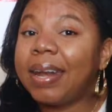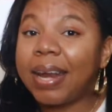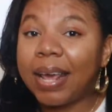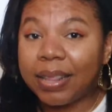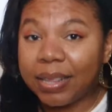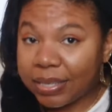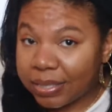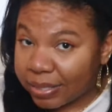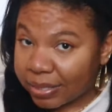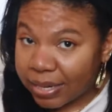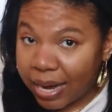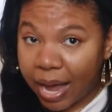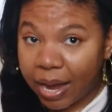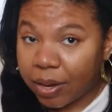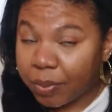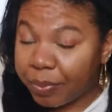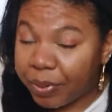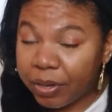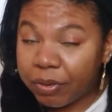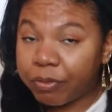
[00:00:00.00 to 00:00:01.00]
Now this is
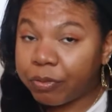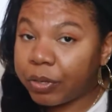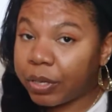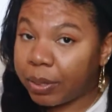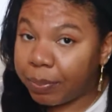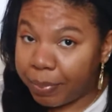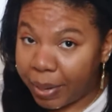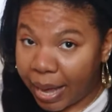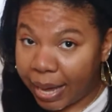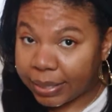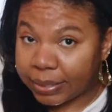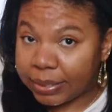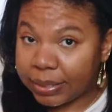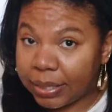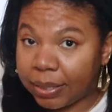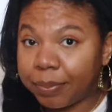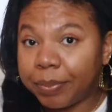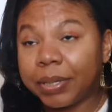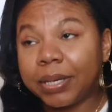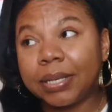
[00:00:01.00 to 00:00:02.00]
not going to be a full
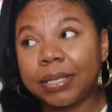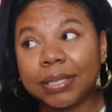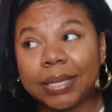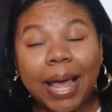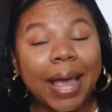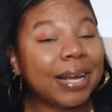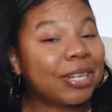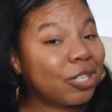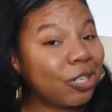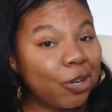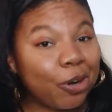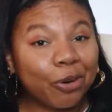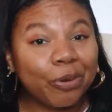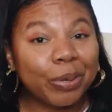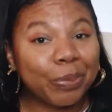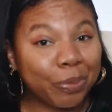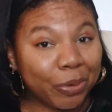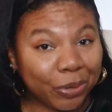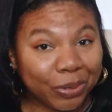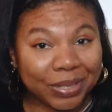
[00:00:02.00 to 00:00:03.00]
unboxing because I actually
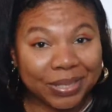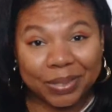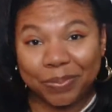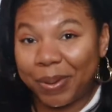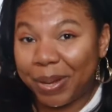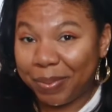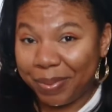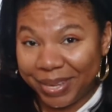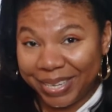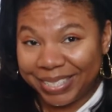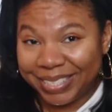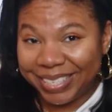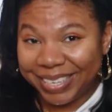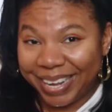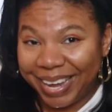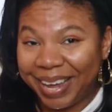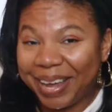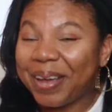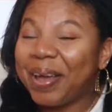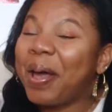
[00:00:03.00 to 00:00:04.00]
already broke this baby in
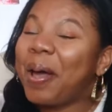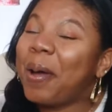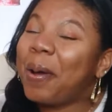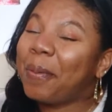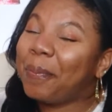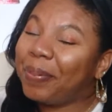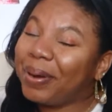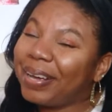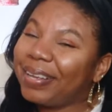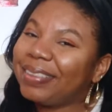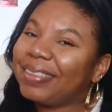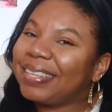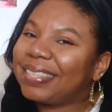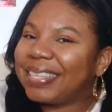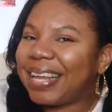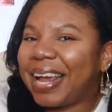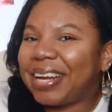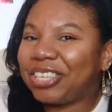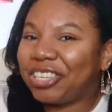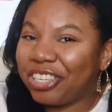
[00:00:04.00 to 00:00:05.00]
today. But
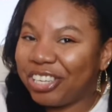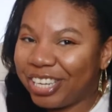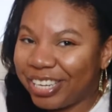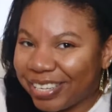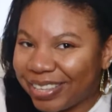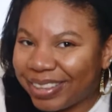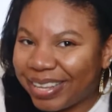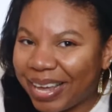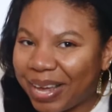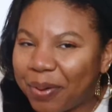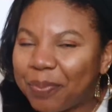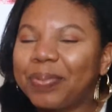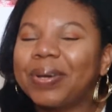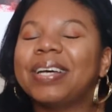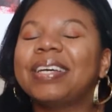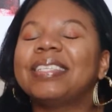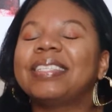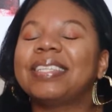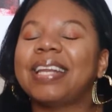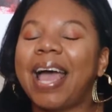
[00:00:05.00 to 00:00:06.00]
that's actually a good thing
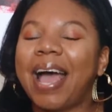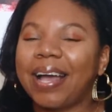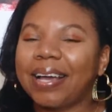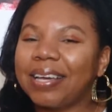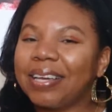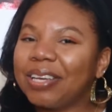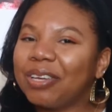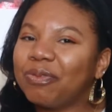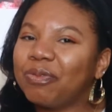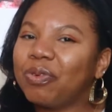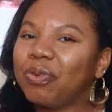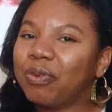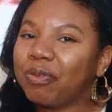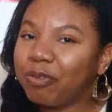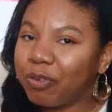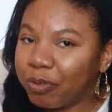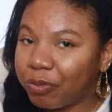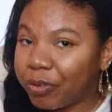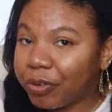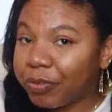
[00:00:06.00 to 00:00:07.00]
because now I can give you a
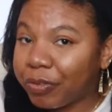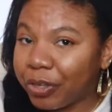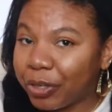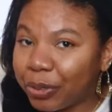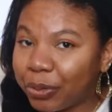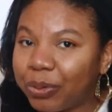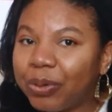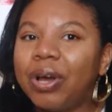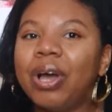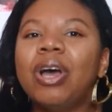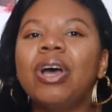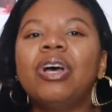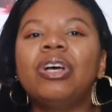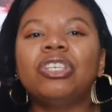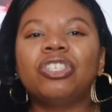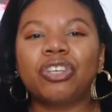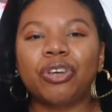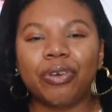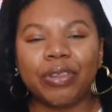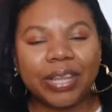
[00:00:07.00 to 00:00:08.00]
full review,
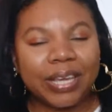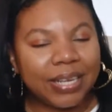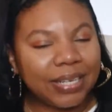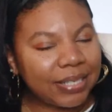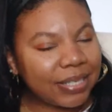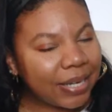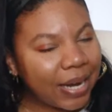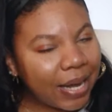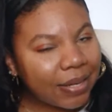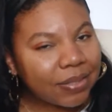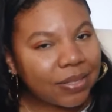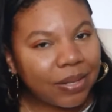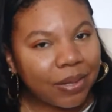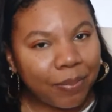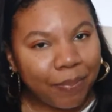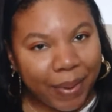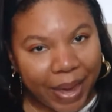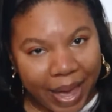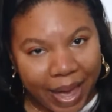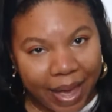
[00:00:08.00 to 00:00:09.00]
show you the ins and outs of
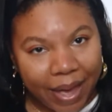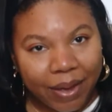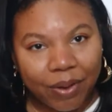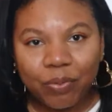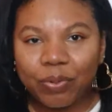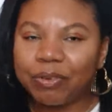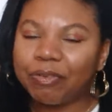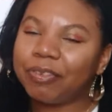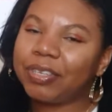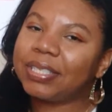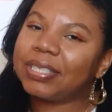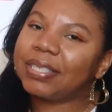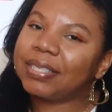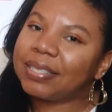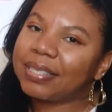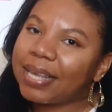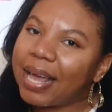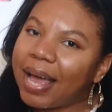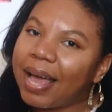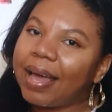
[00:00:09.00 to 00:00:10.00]
the bag, what fits
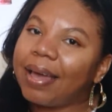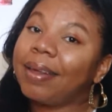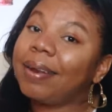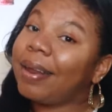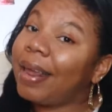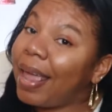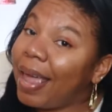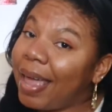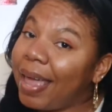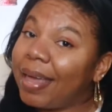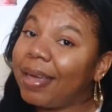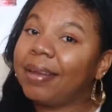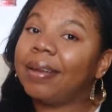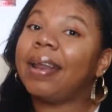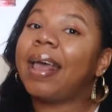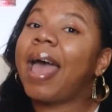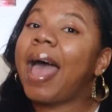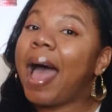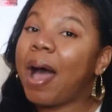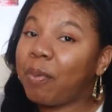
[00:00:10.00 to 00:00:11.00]
inside,
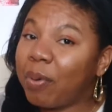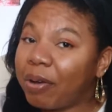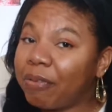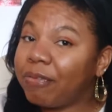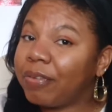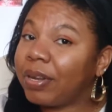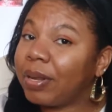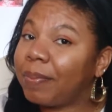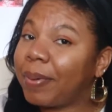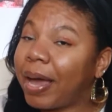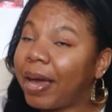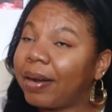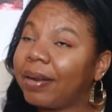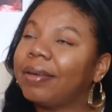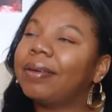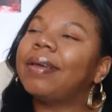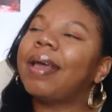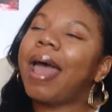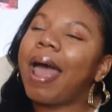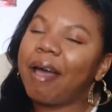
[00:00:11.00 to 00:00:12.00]
and how I feel about
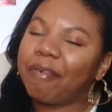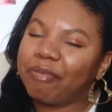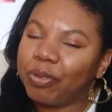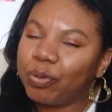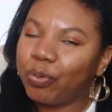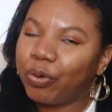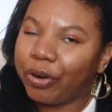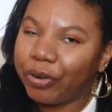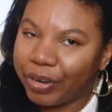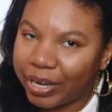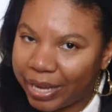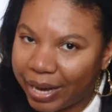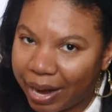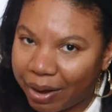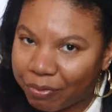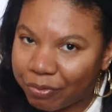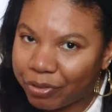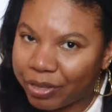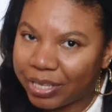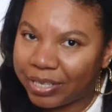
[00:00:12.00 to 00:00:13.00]
it after wearing it
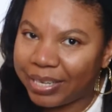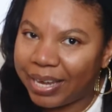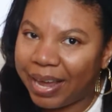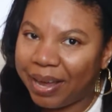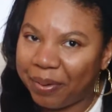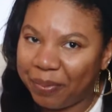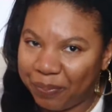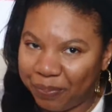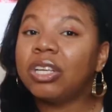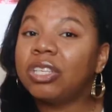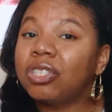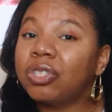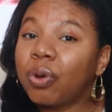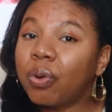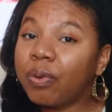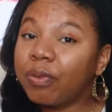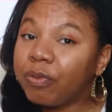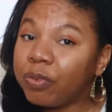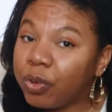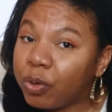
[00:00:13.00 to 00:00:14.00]
out for the day.
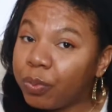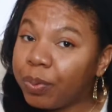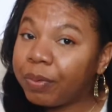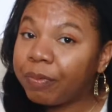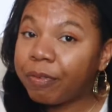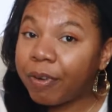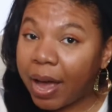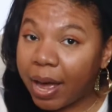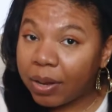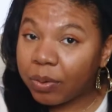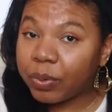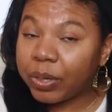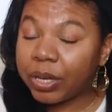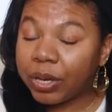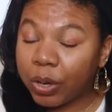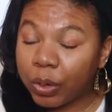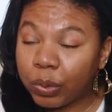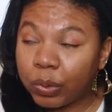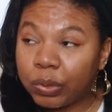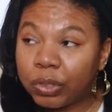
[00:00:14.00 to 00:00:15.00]
So if you've been following
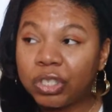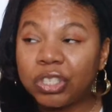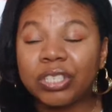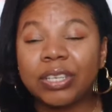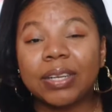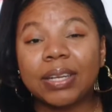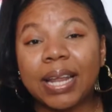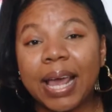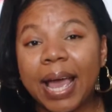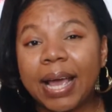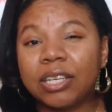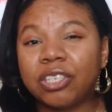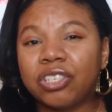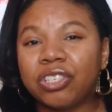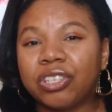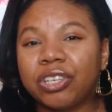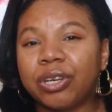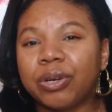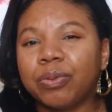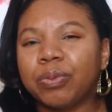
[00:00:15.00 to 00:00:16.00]
Coach,
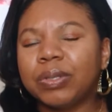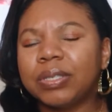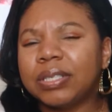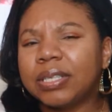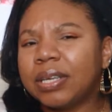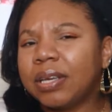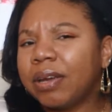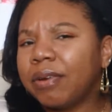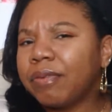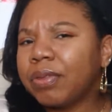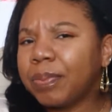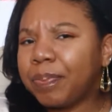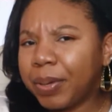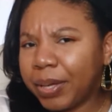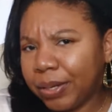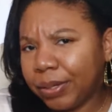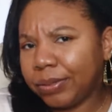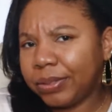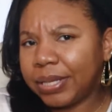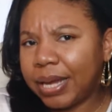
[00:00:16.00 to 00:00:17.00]
last year was the year of the
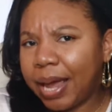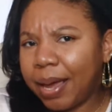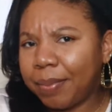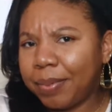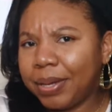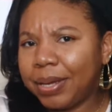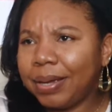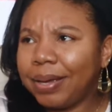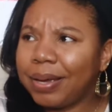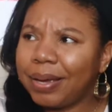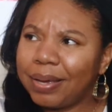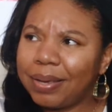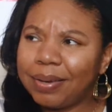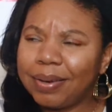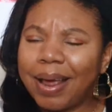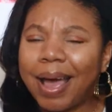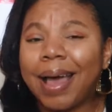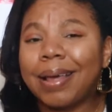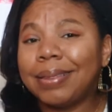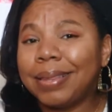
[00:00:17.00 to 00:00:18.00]
pillow tabby,
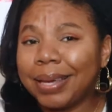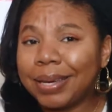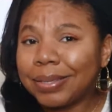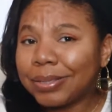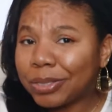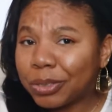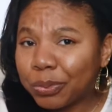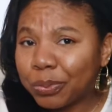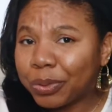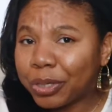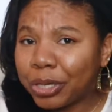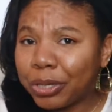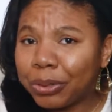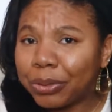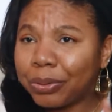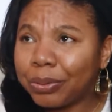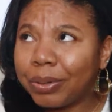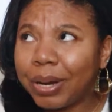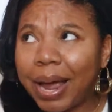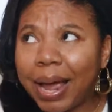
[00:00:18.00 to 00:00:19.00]
and I think it's super
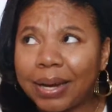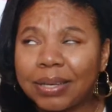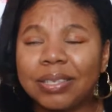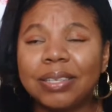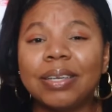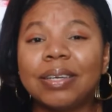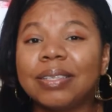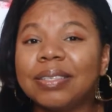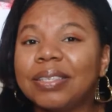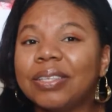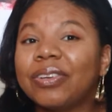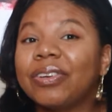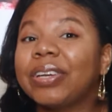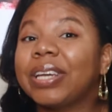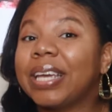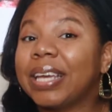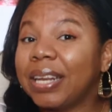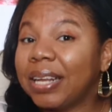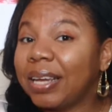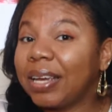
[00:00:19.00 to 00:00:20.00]
cute. I actually
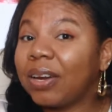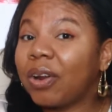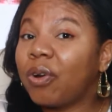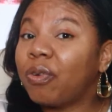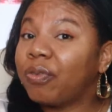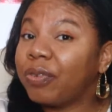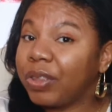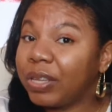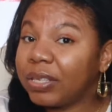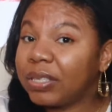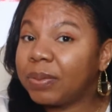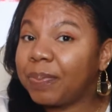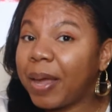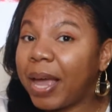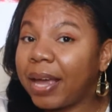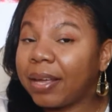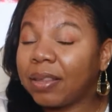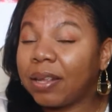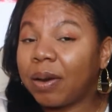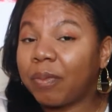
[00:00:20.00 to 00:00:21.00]
considered getting it over this
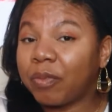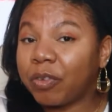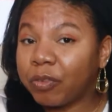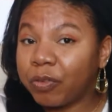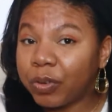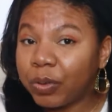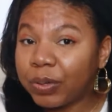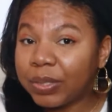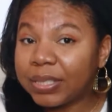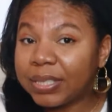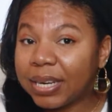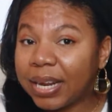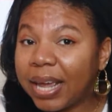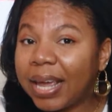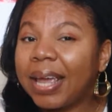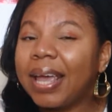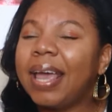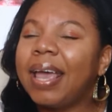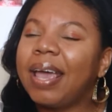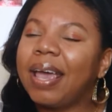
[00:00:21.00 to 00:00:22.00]
bag that I'm reviewing
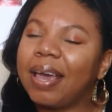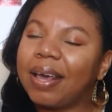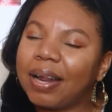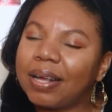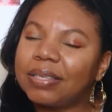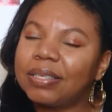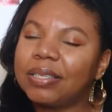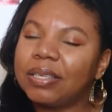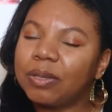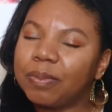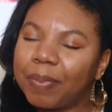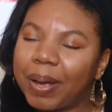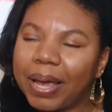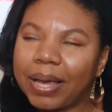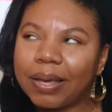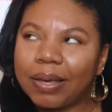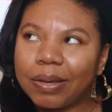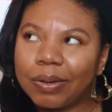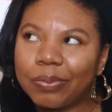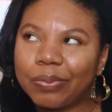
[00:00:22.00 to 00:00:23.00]
today, and I still
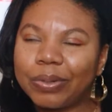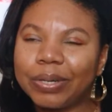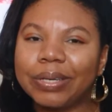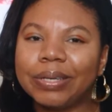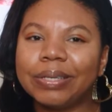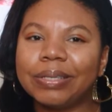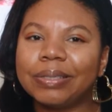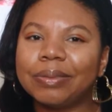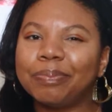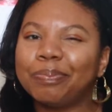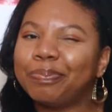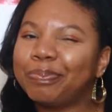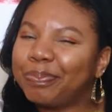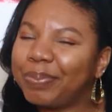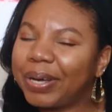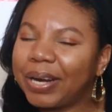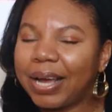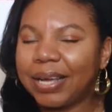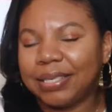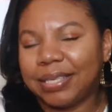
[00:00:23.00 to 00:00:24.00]
might get one,
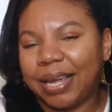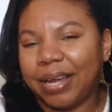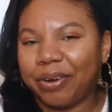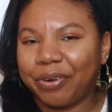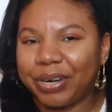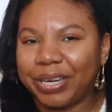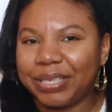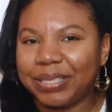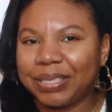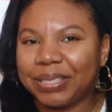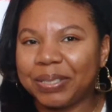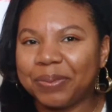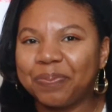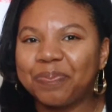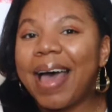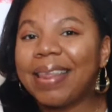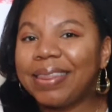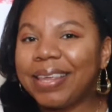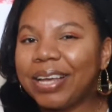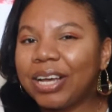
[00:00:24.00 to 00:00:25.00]
but I digress.
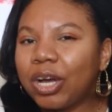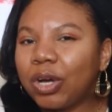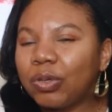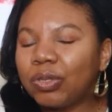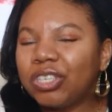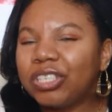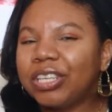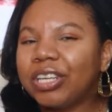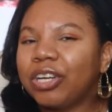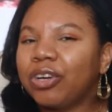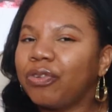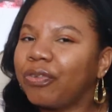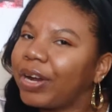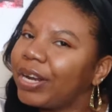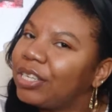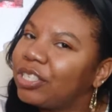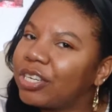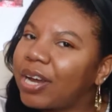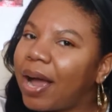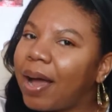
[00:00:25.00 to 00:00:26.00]
I think Coach did a
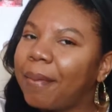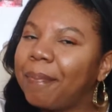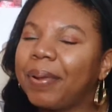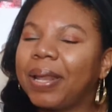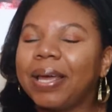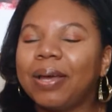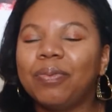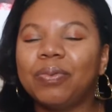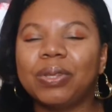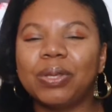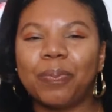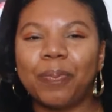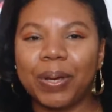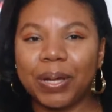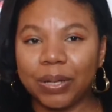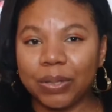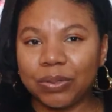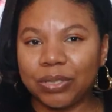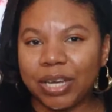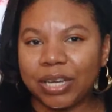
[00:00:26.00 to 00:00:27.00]
great job playing with the
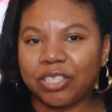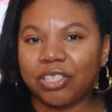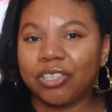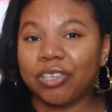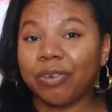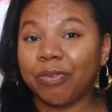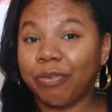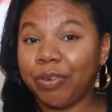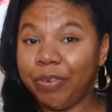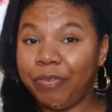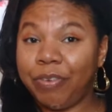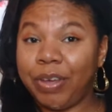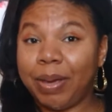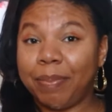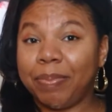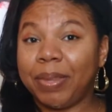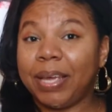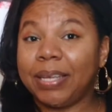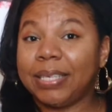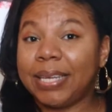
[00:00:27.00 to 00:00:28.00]
pillow texture to
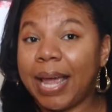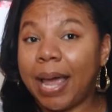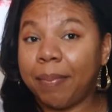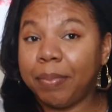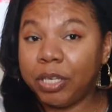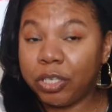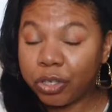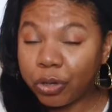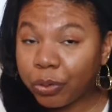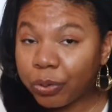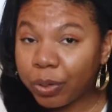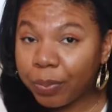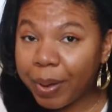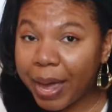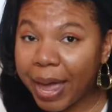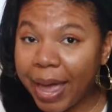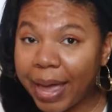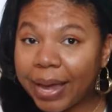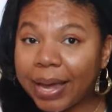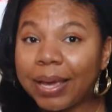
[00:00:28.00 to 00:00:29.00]
revamp their tabby shoulder
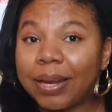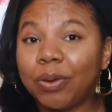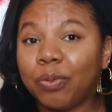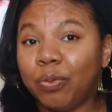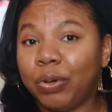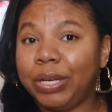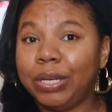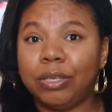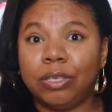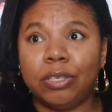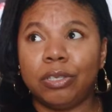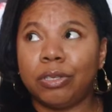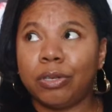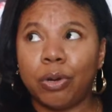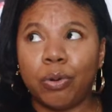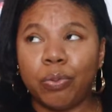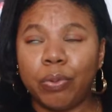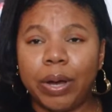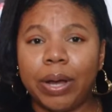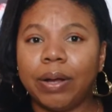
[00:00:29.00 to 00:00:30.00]
bag, and it went
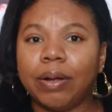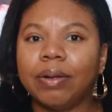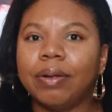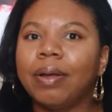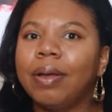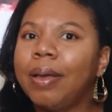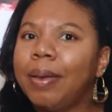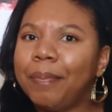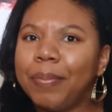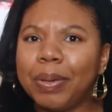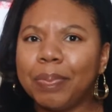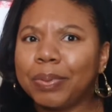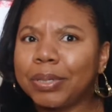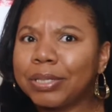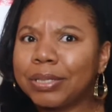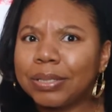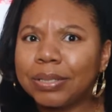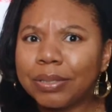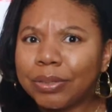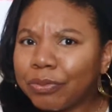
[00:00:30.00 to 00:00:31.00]
so well, people
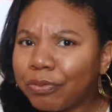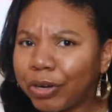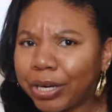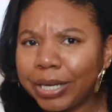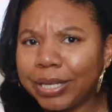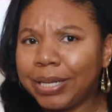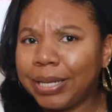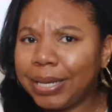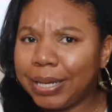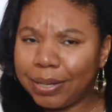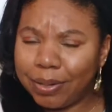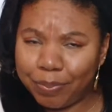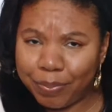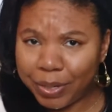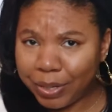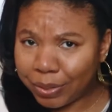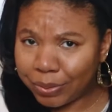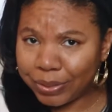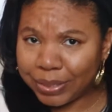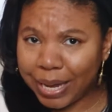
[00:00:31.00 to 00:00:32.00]
are still running to get a
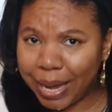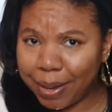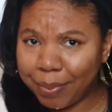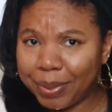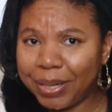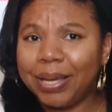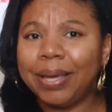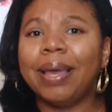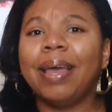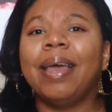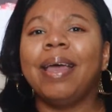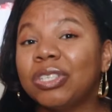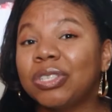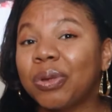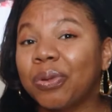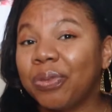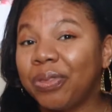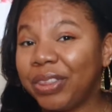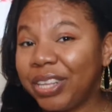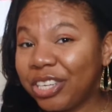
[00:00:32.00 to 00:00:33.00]
pillow tabby.
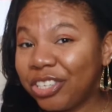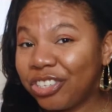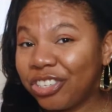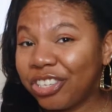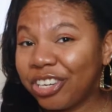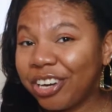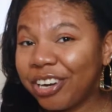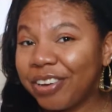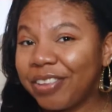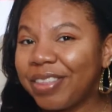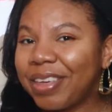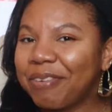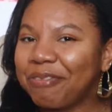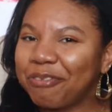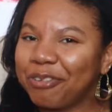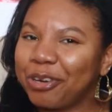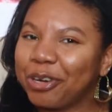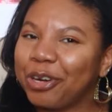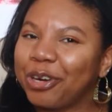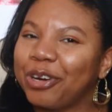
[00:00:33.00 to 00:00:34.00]
So this year they
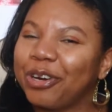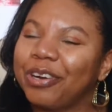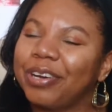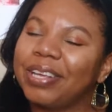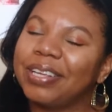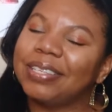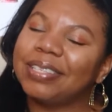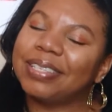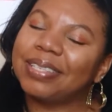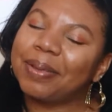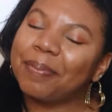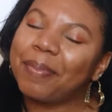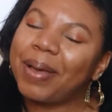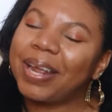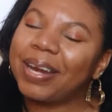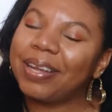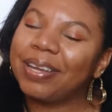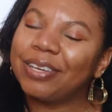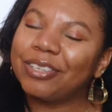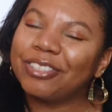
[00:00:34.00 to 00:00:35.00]
figured it's
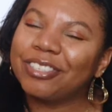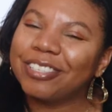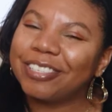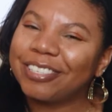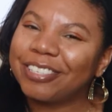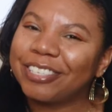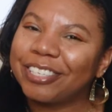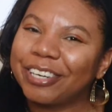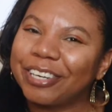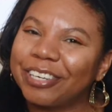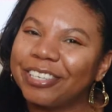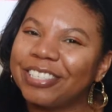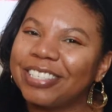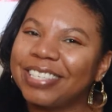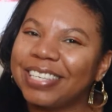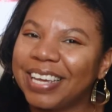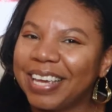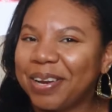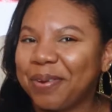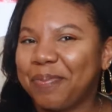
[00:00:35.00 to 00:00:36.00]
somebody else's turn
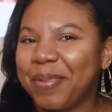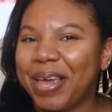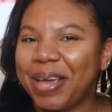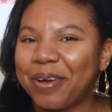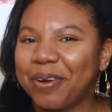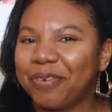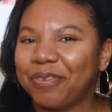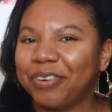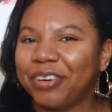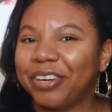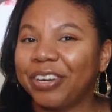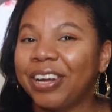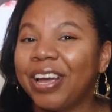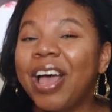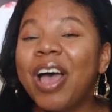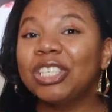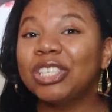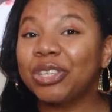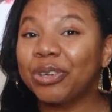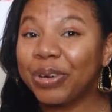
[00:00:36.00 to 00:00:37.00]
to get a makeover.
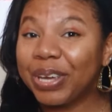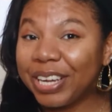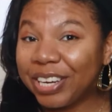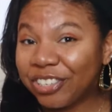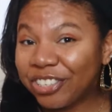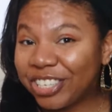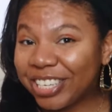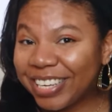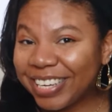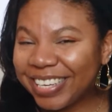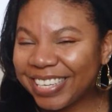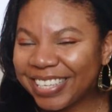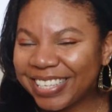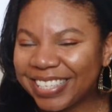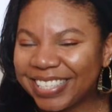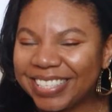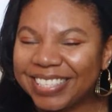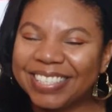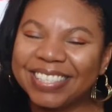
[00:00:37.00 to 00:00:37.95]
So here she is.